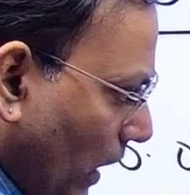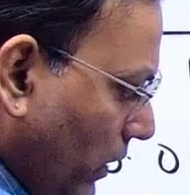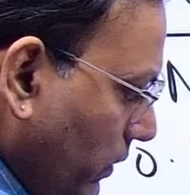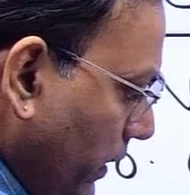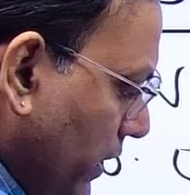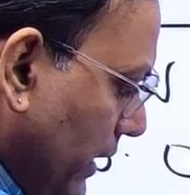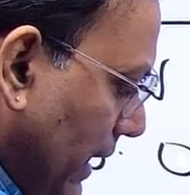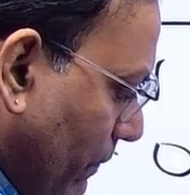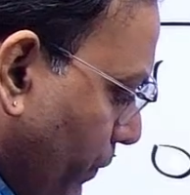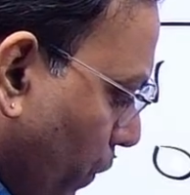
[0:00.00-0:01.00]
this
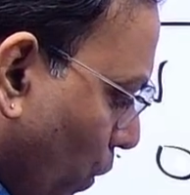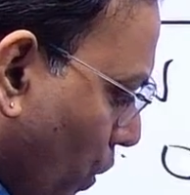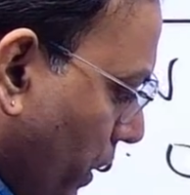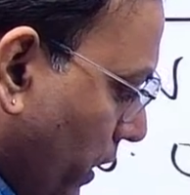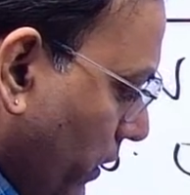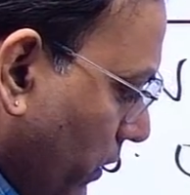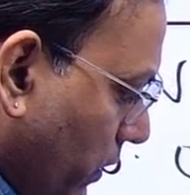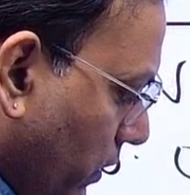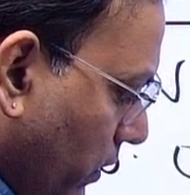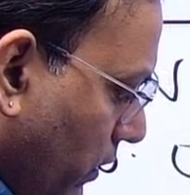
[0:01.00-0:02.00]
approach,
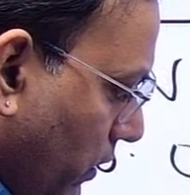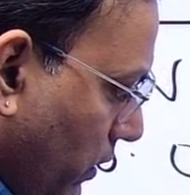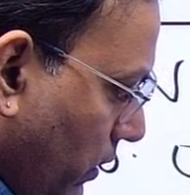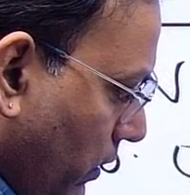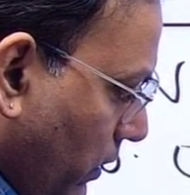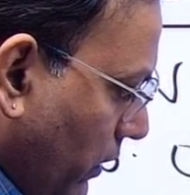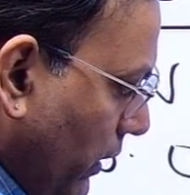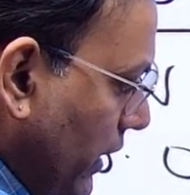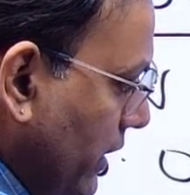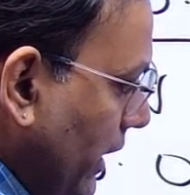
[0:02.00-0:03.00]

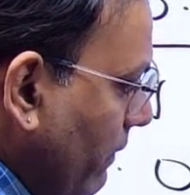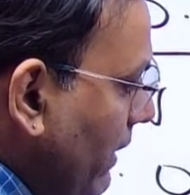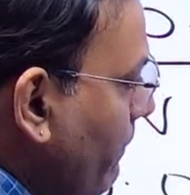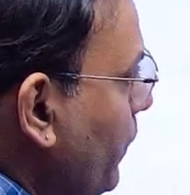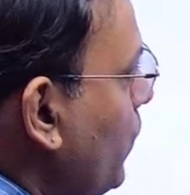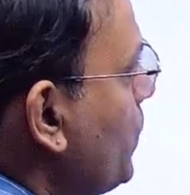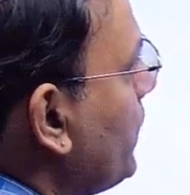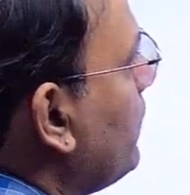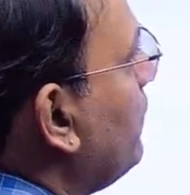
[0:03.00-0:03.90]
the same approach